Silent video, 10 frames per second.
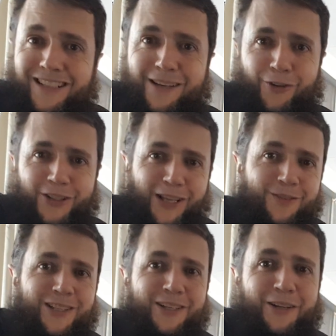Everyone
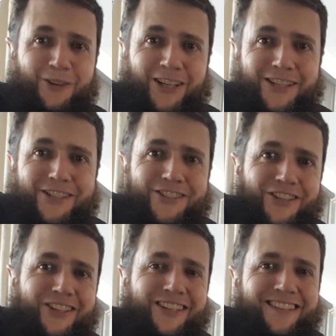loves linear relations,
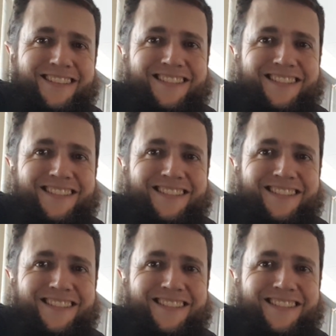don't you?